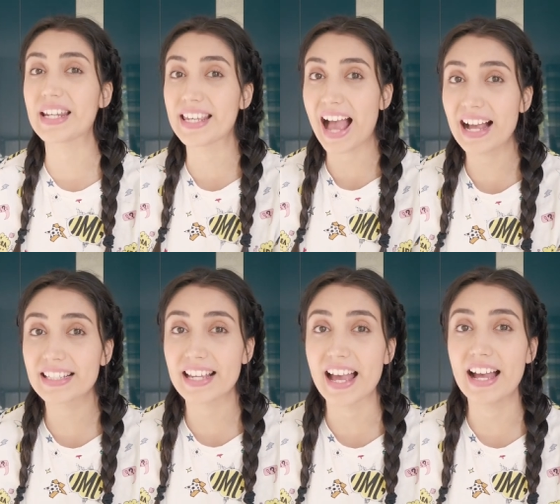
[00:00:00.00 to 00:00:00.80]
when he
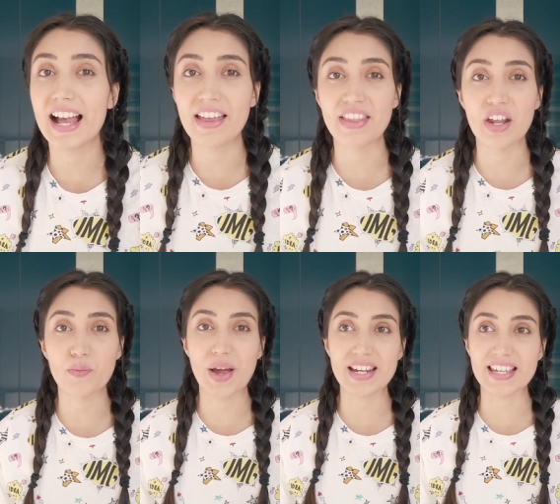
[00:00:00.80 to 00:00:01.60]
has hair, and
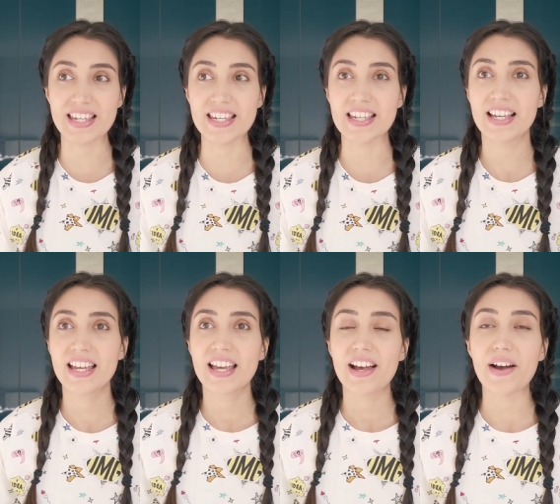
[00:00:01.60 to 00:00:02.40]
then when he
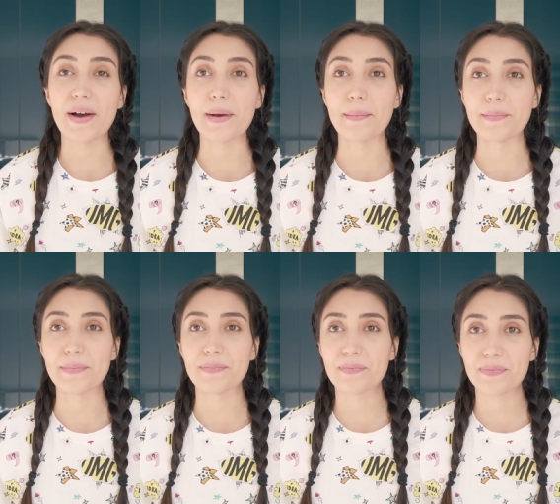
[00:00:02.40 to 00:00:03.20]

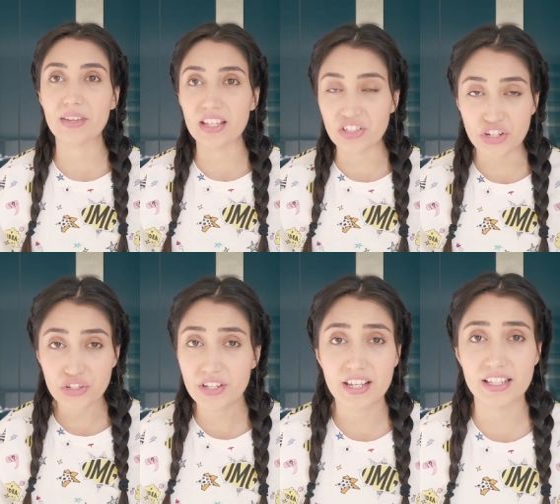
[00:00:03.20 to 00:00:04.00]
is
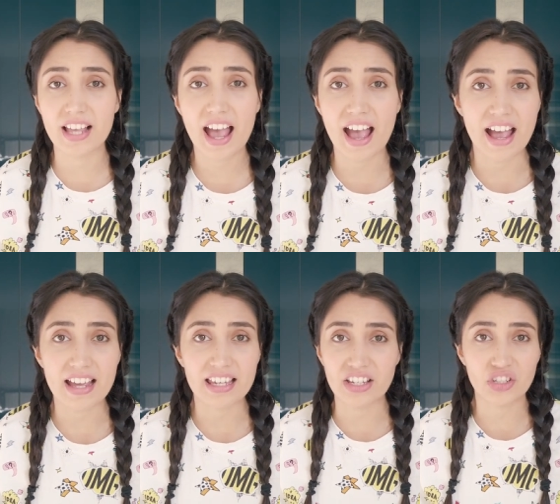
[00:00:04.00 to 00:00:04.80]
losing his
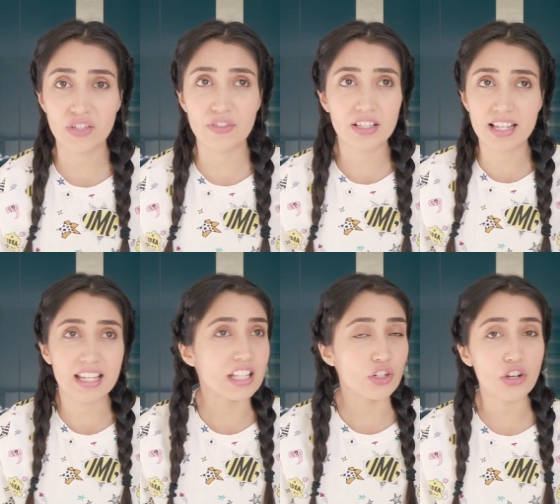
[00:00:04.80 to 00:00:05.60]
hair, he just feels
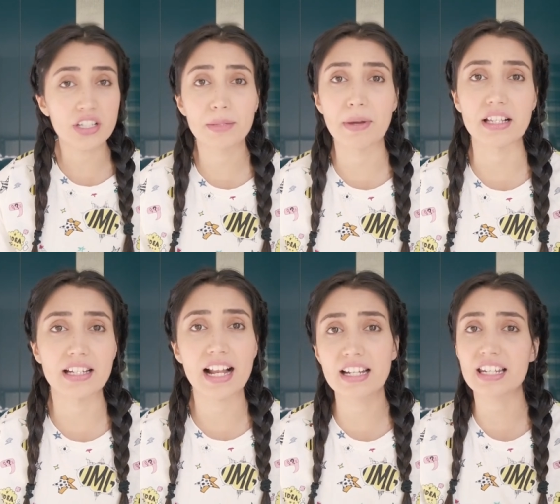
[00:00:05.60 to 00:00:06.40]
like he's lost his
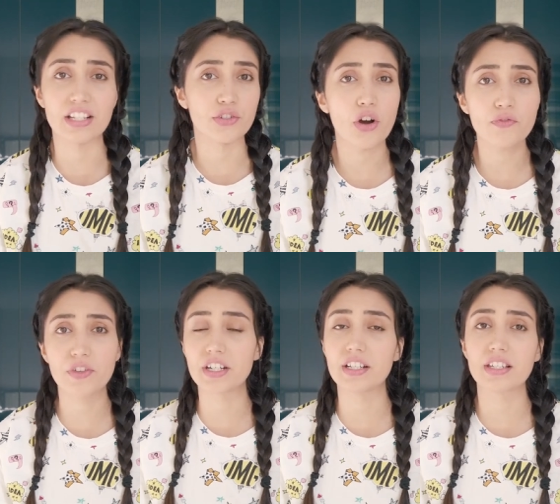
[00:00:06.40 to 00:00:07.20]
personality, his
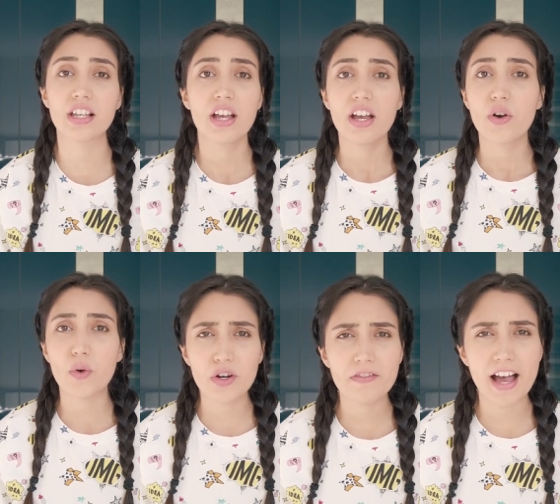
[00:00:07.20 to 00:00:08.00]
confidence,
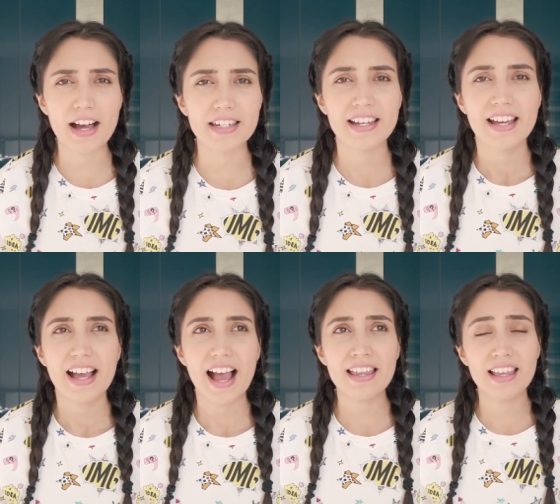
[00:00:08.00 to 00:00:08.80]
all of that.
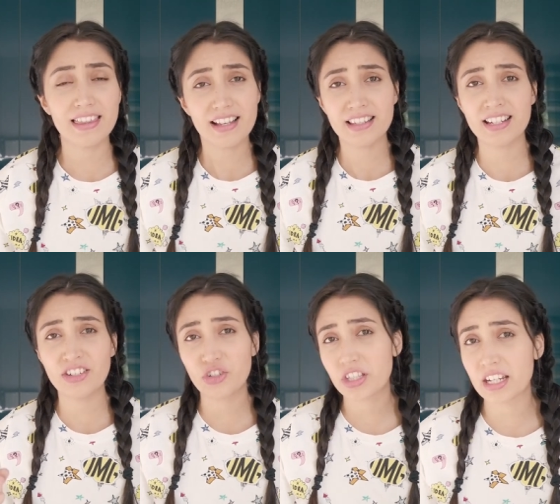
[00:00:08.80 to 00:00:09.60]
And that's an
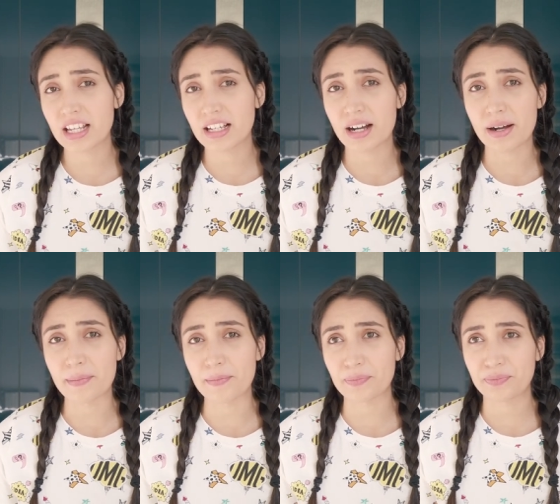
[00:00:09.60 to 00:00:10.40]
interesting
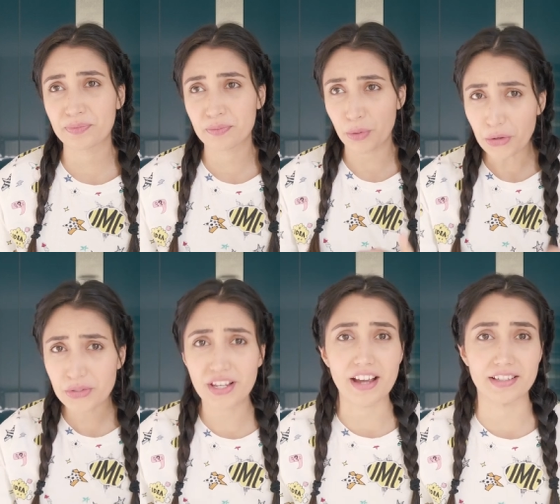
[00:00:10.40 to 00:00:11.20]

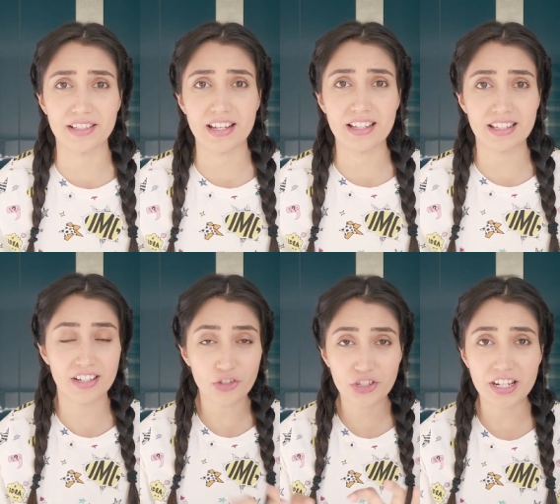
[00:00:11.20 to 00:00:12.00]
process. It's
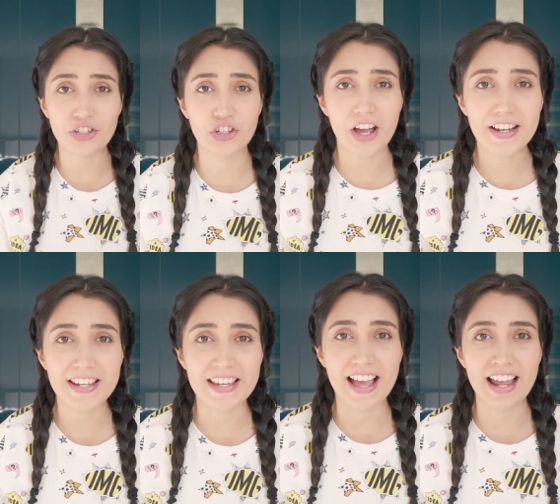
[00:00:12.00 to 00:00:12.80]
an interesting
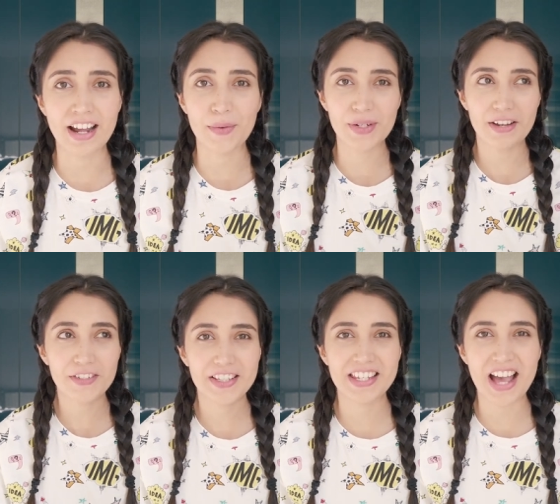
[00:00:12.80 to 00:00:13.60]
journey, and I would
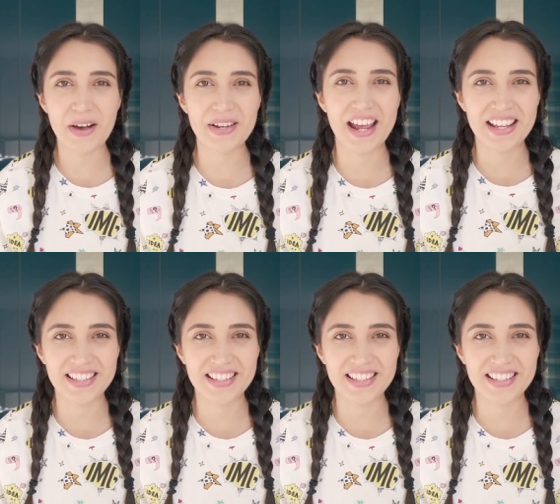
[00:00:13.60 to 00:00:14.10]
love to see how it